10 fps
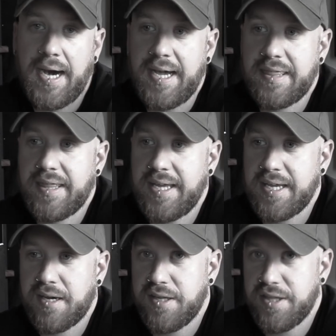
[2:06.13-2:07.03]
I
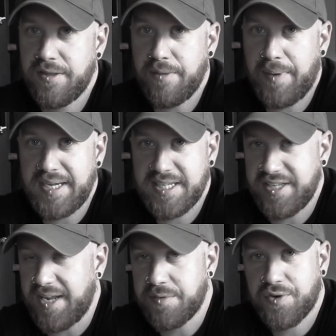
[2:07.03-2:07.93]
think the bike's got
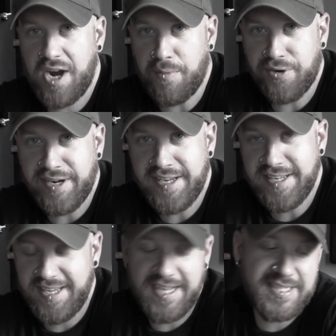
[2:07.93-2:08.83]
the name Scrambler on it.
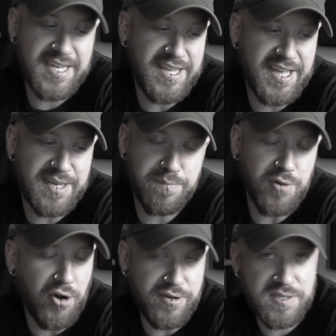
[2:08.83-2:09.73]
Yes, they can
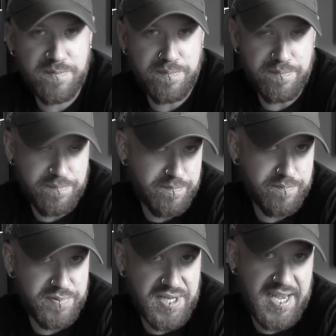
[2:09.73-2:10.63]
always
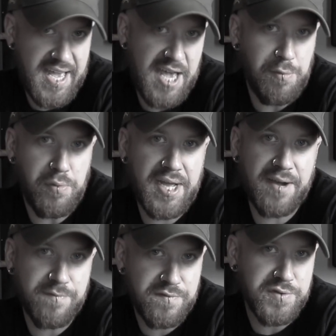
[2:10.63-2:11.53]
say, hey, well, we
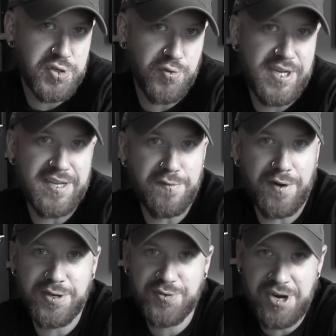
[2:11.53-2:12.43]
have Street in
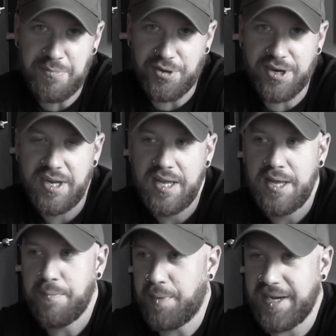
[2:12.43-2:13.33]
front of Scrambler,
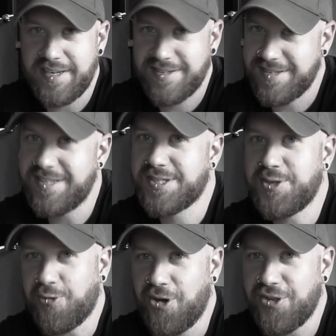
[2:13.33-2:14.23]
but it's
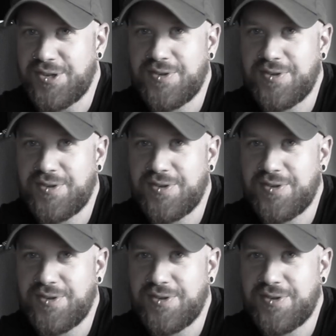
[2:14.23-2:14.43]
still called the